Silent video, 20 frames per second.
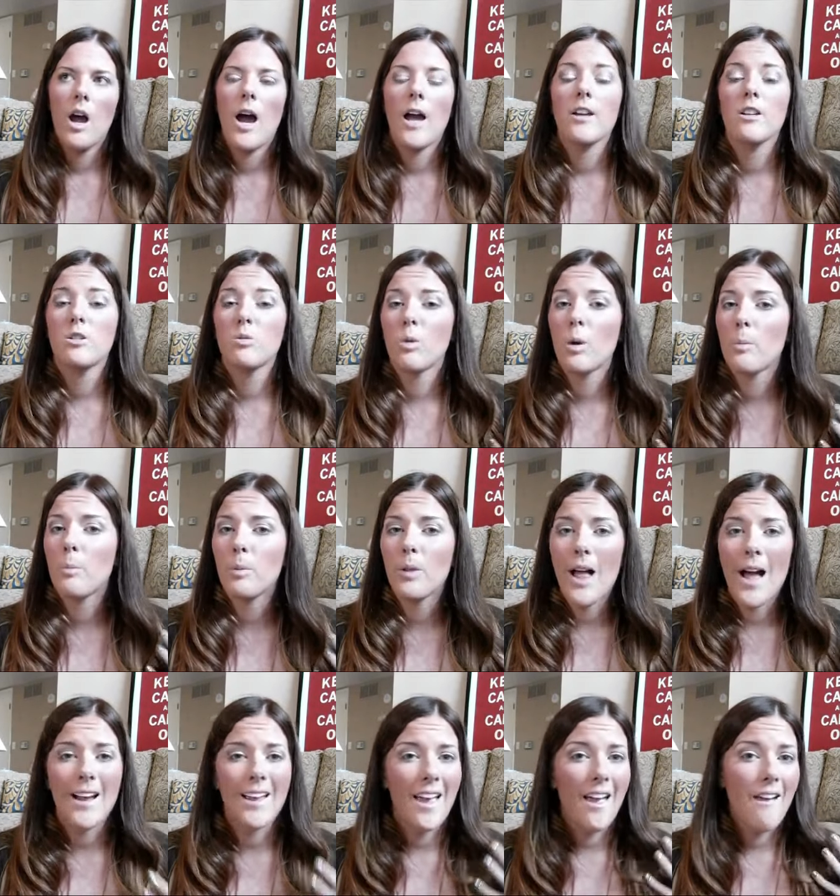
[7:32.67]
I used to wear
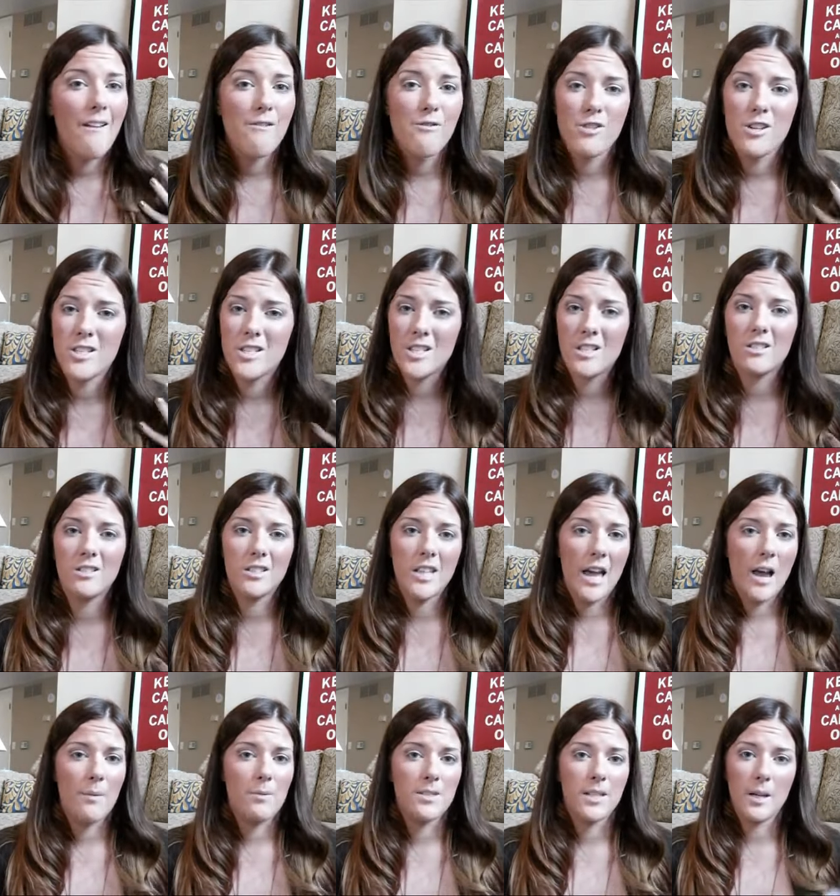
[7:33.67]
black every single
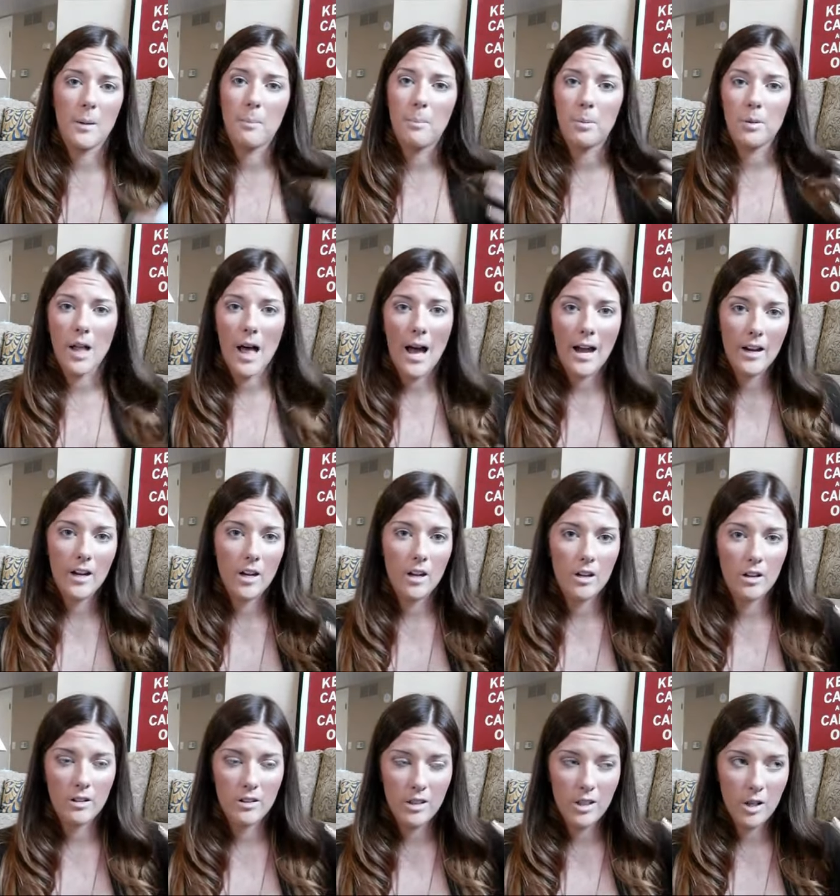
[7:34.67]
day. I was like a black,
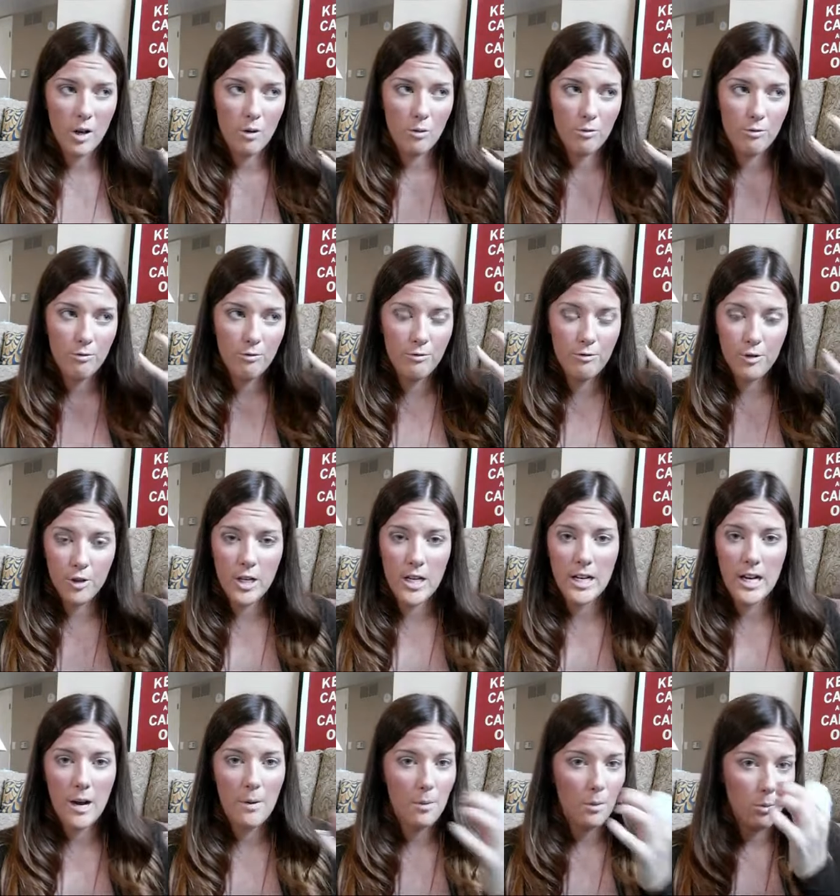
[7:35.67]
you know,
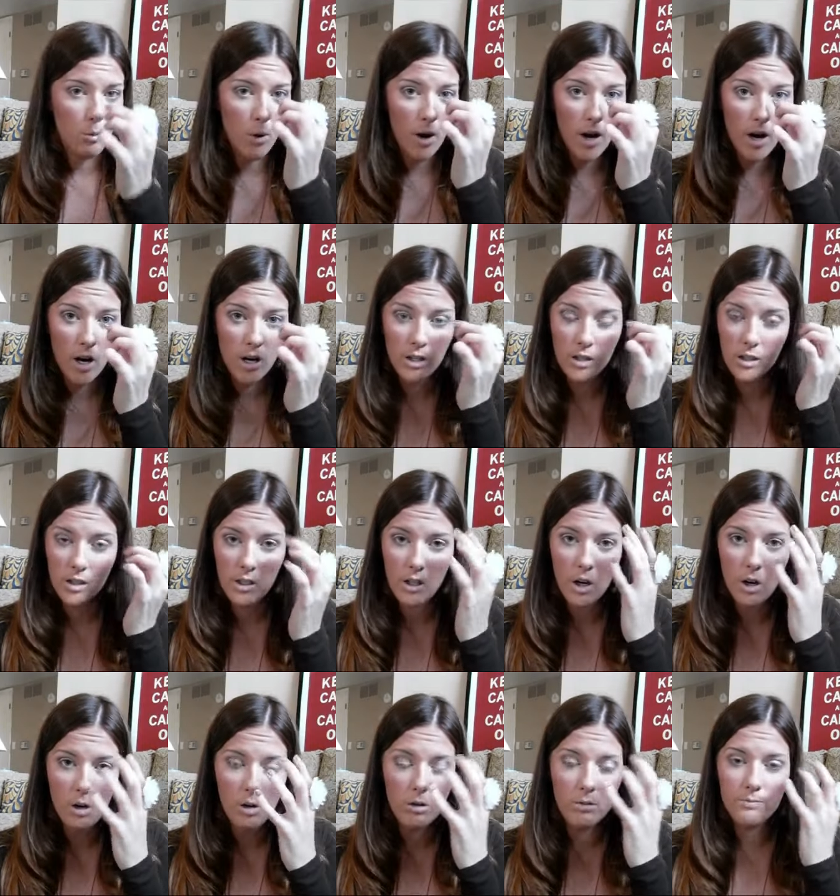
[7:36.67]
freak. I would wear, you
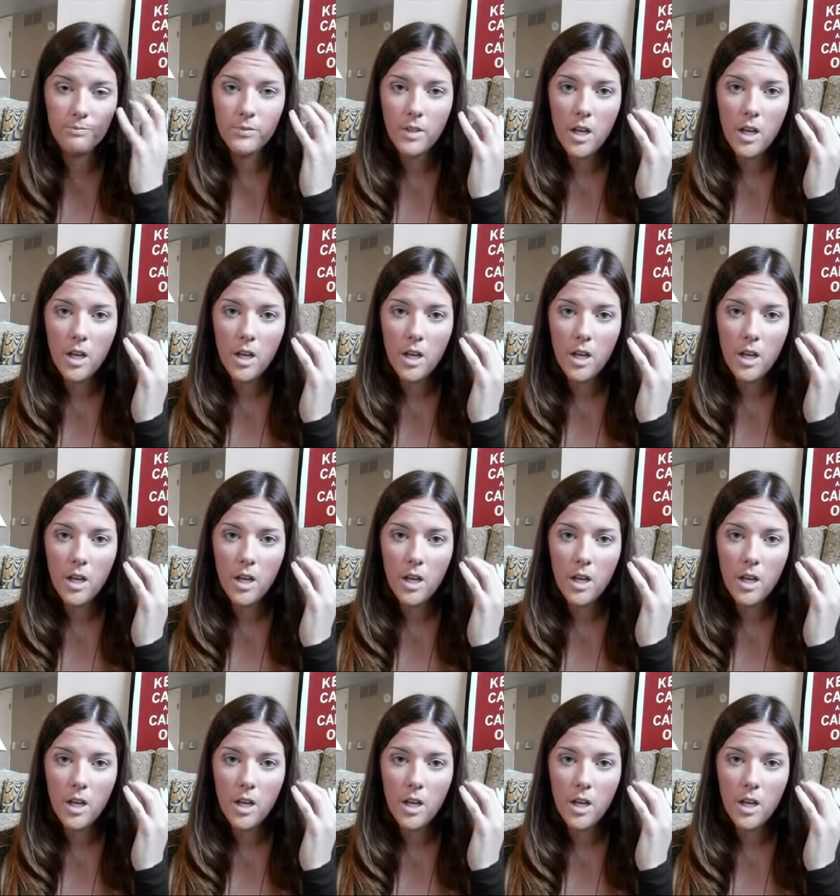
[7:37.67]
know,